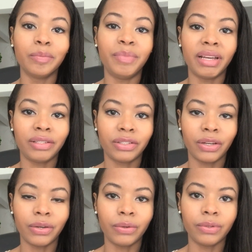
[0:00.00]
base
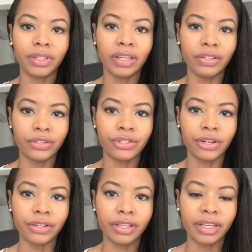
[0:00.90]
coat in your
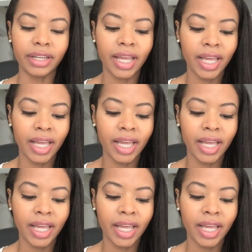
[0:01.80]
starter kit.